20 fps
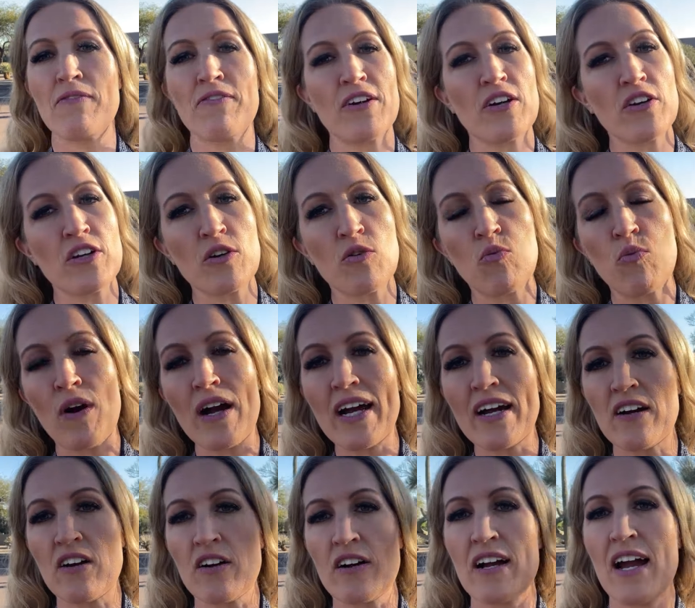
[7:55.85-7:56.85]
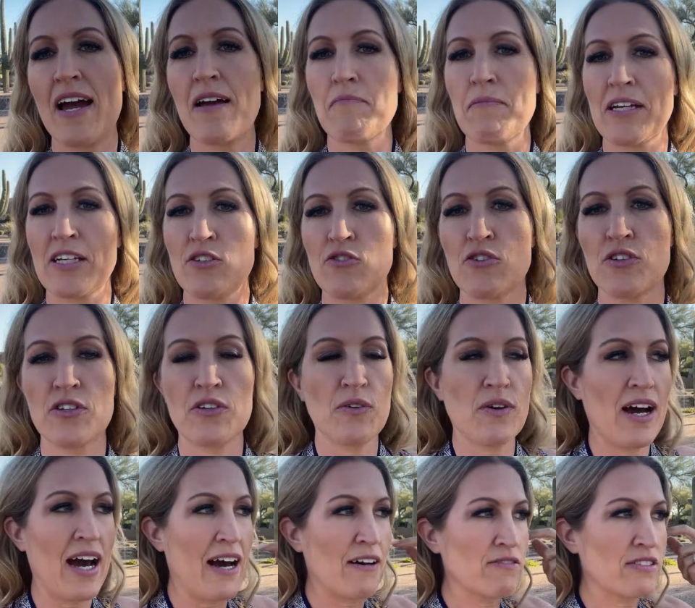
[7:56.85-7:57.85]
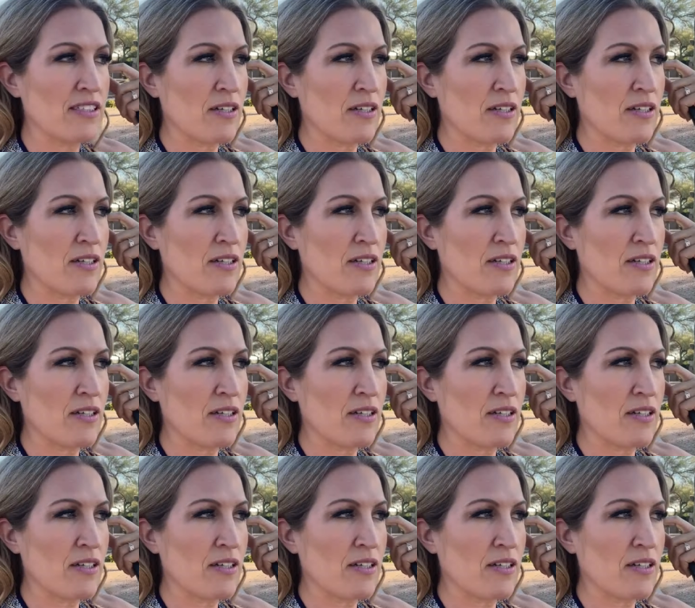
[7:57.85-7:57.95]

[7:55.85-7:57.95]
very aware and make sure that you have